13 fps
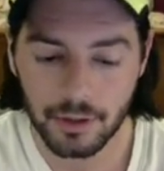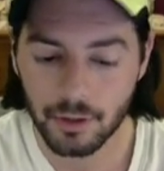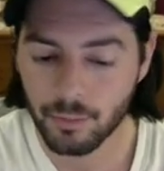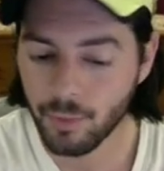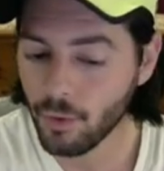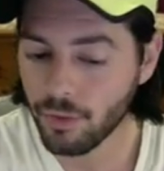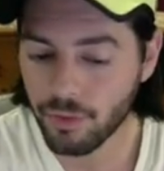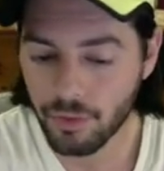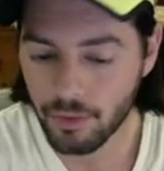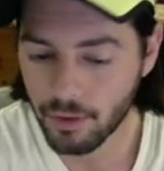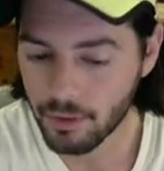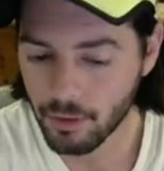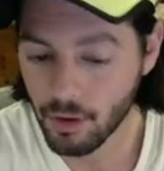They're both,
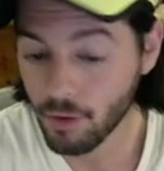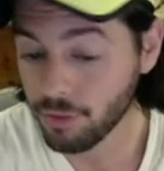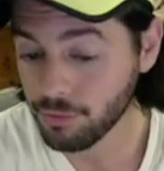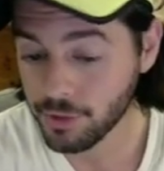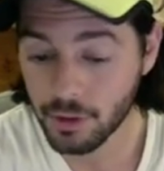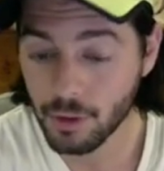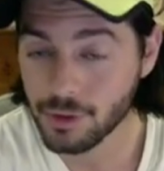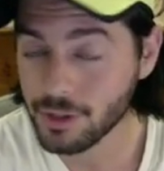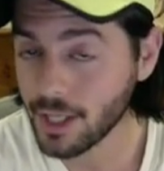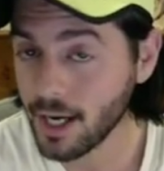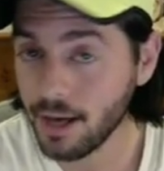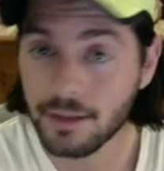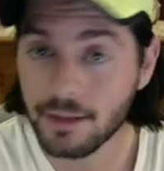they're all three of those are
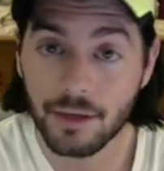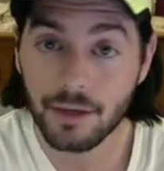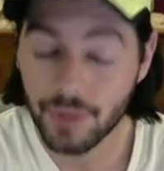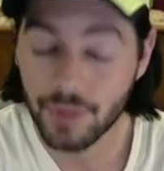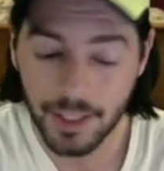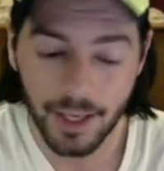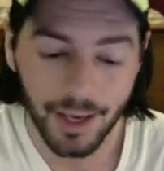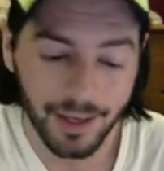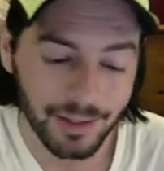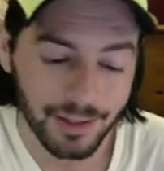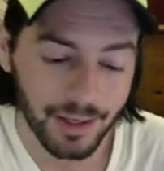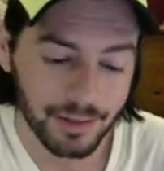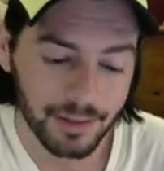kind of like fig
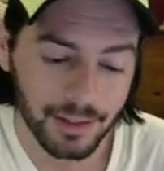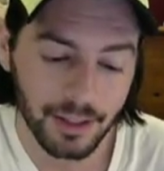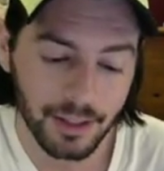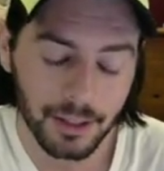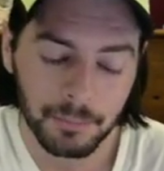candy, I think.